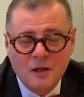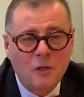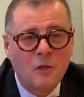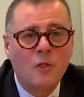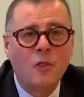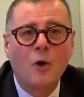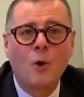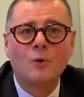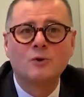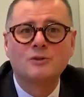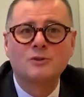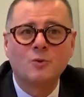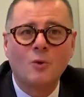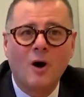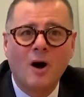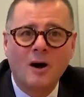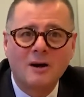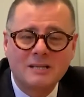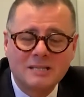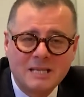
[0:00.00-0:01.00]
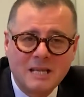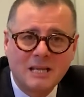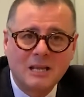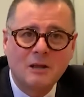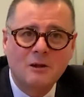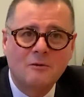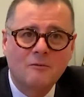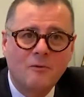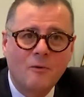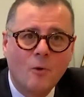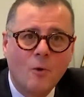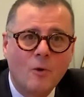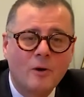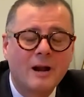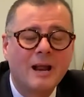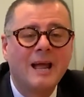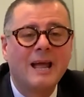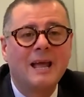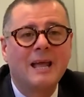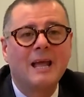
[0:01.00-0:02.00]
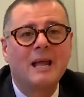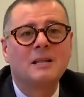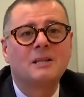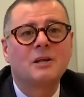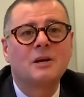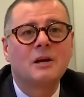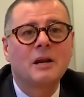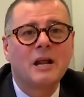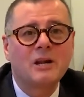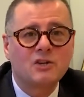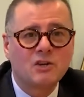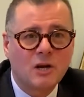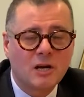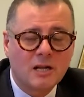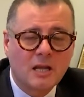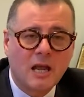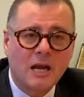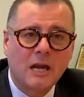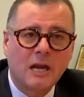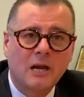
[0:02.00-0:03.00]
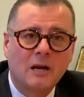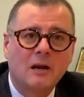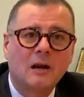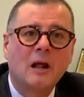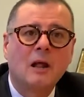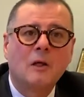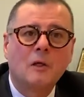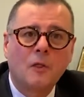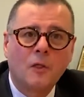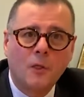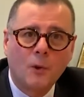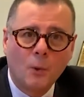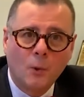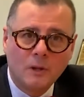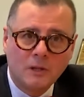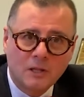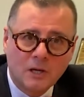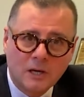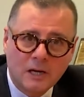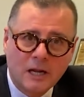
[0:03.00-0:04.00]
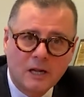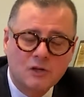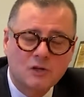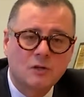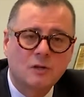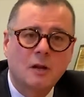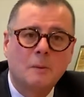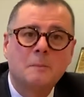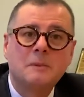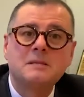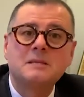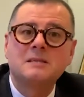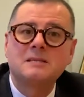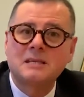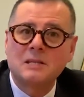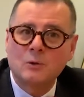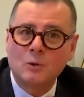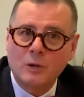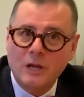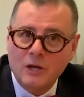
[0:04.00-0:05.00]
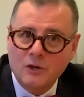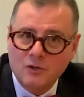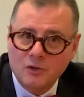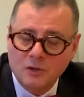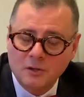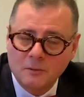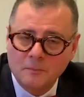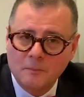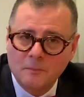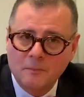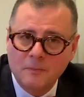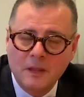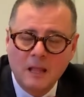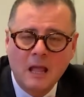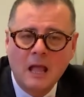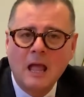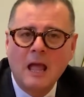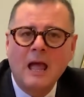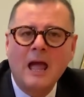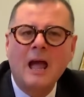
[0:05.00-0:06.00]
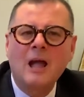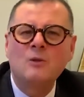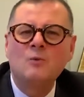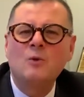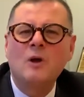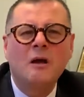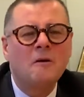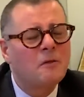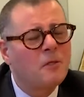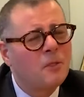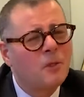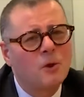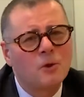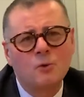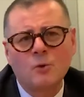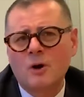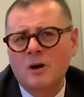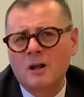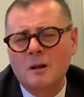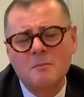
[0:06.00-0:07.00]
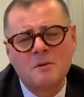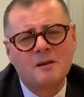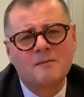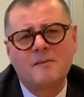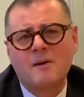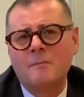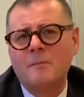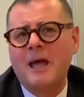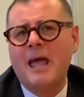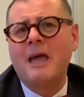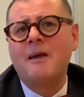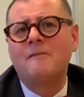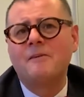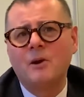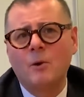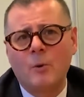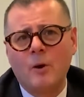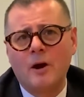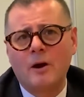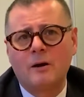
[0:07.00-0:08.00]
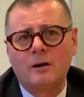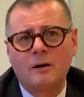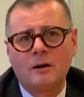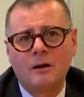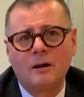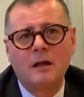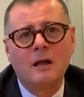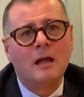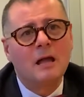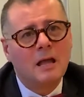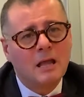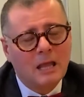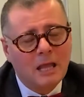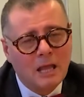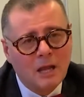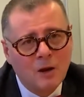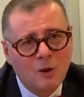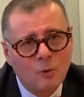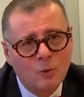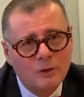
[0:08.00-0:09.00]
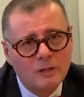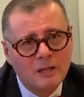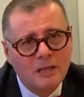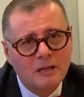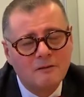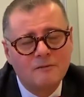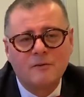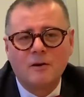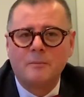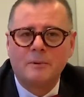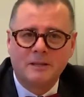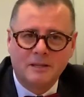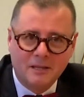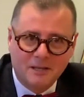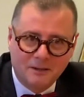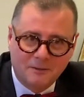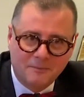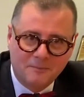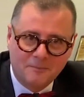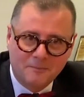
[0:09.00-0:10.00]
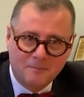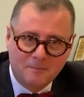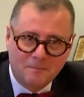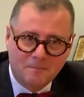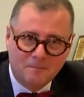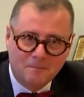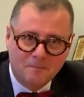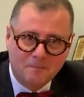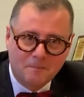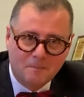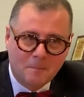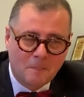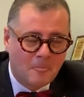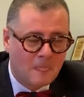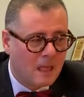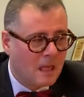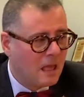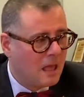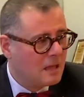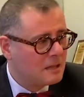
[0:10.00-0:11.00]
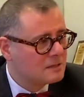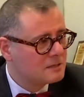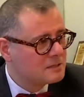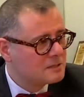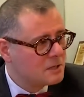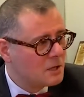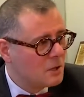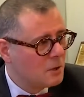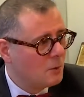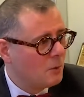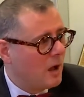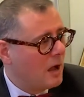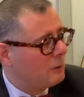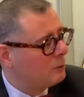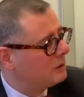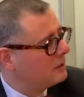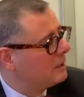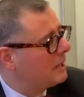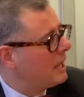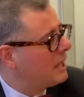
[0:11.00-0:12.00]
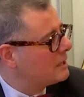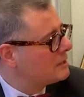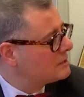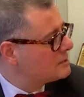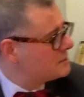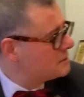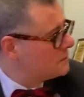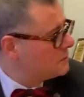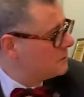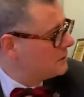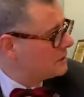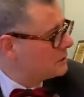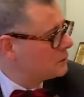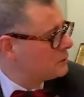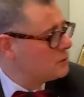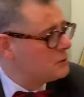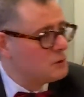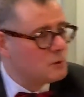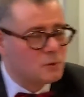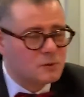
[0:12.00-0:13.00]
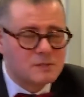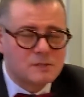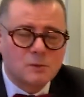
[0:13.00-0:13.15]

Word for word: those who are seeking for international career through international business education. And we have third who are coming from everywhere, including from India. So I would like to introduce